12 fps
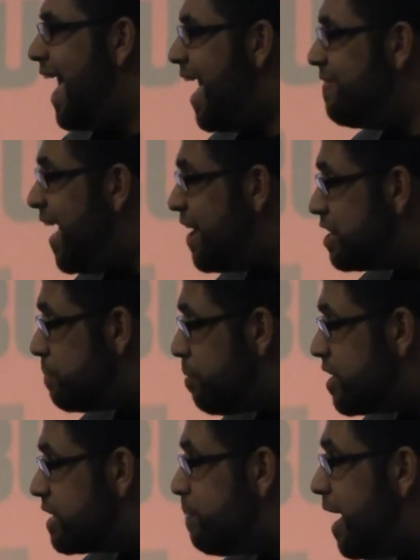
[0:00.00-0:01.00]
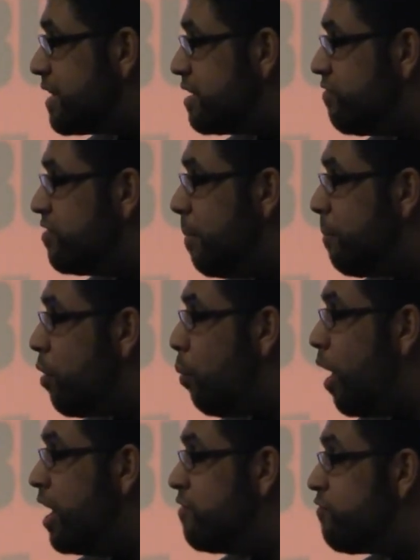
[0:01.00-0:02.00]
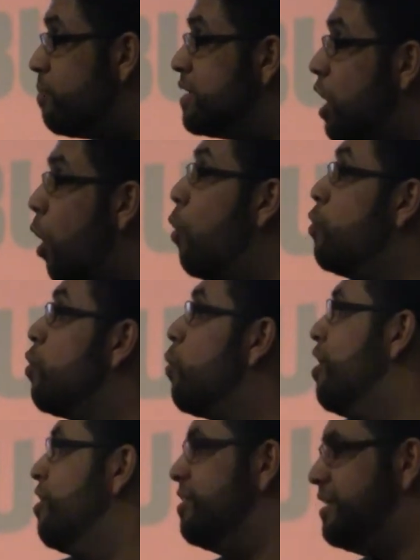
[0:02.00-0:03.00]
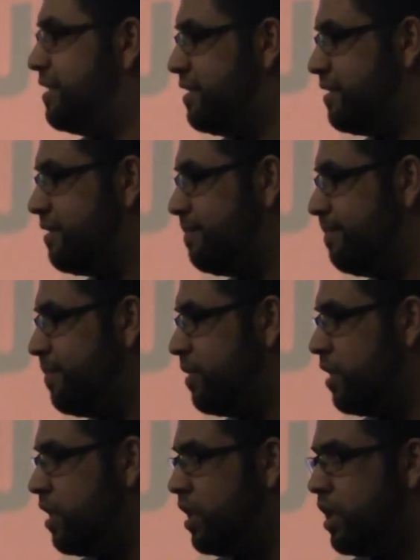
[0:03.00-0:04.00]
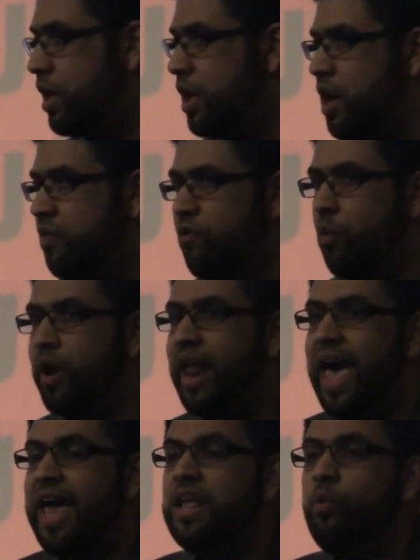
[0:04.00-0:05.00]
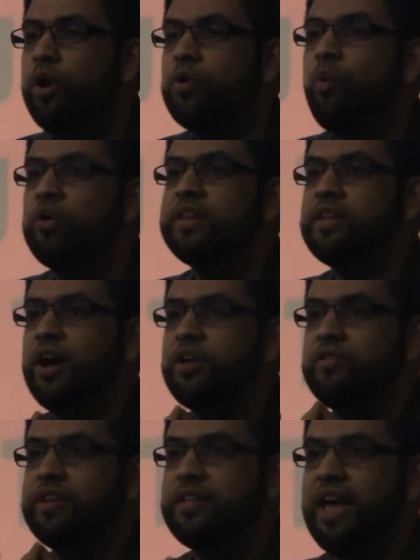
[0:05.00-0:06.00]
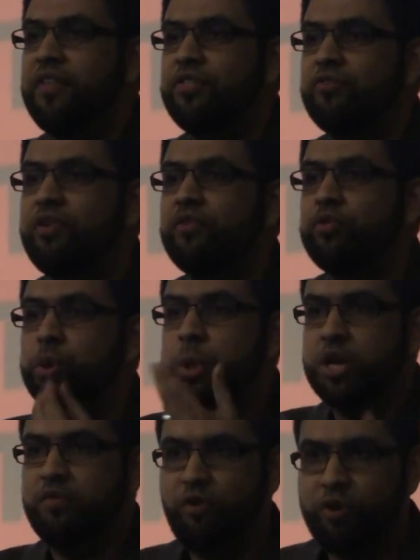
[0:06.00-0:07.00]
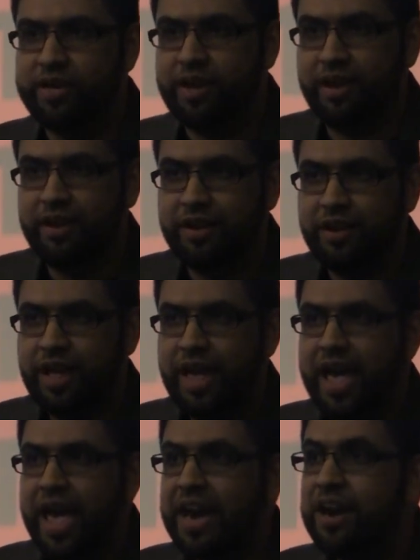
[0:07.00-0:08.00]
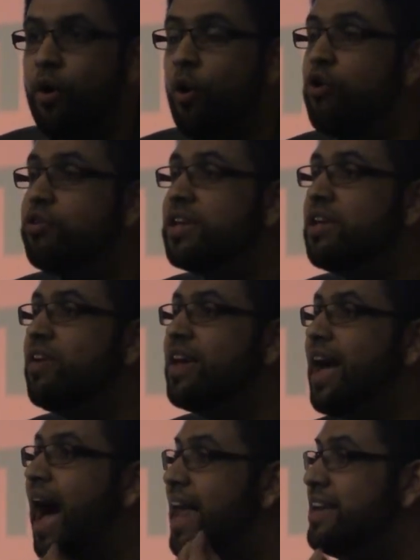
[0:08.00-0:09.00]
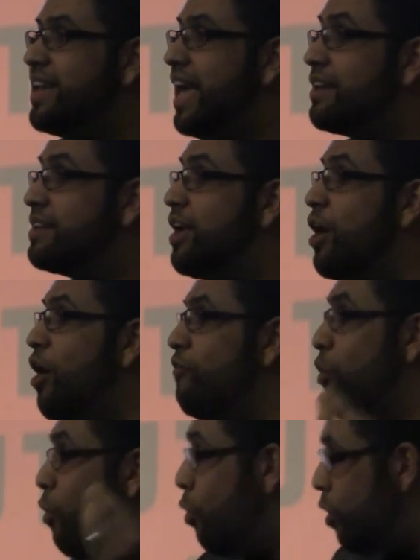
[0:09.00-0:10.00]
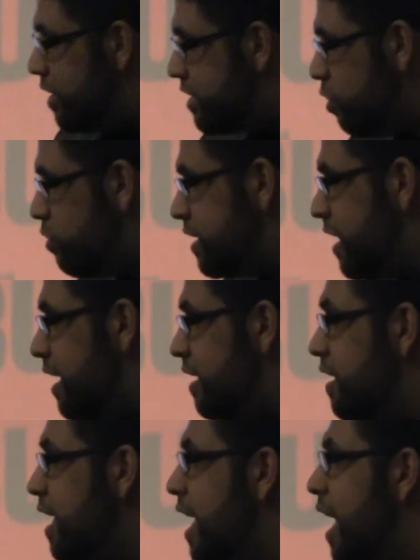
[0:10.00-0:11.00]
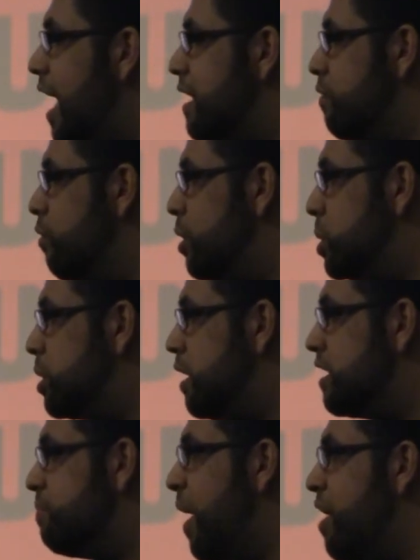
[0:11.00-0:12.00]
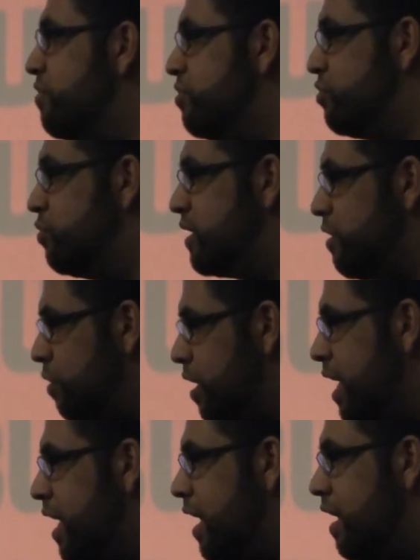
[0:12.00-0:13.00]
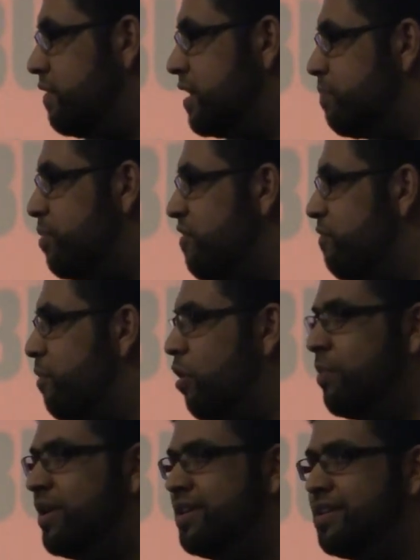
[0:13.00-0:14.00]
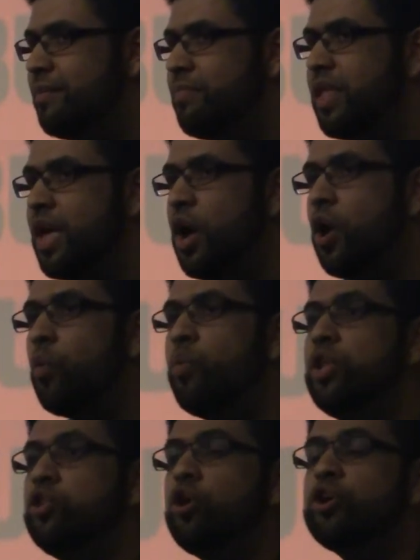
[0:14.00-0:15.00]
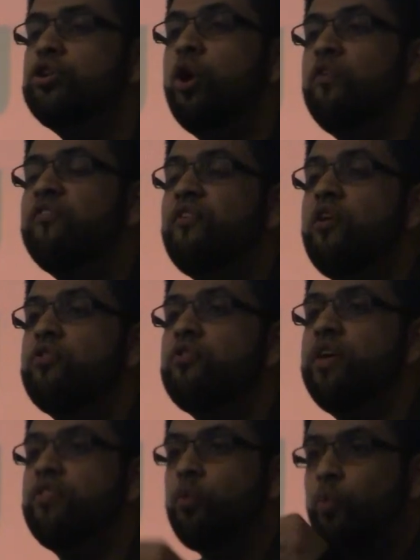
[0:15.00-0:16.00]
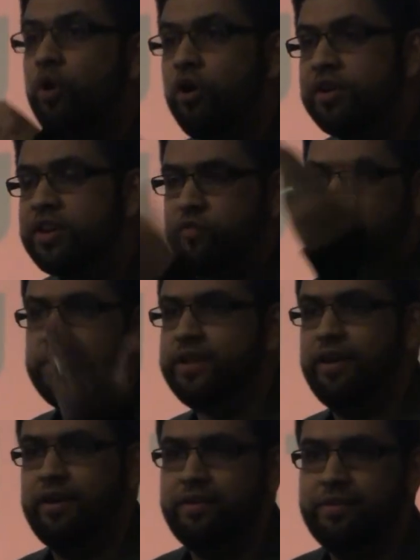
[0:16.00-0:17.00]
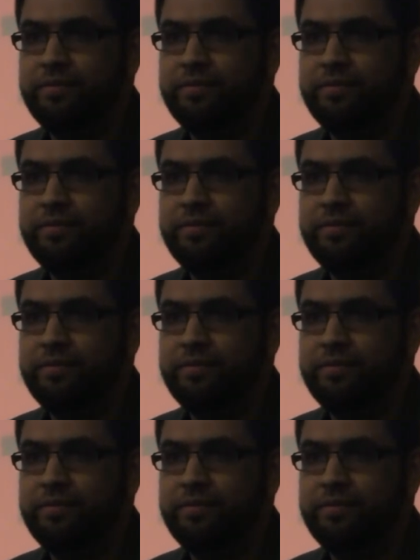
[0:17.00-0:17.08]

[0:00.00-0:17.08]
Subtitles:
And that is a perspective, number one, from his own words. For when anyone wants to understand the revolution of Hussain, and in order to give a context of who is Hussain, as we wish to aspire to do so in these brief moments, we look no further than the words of Hussain.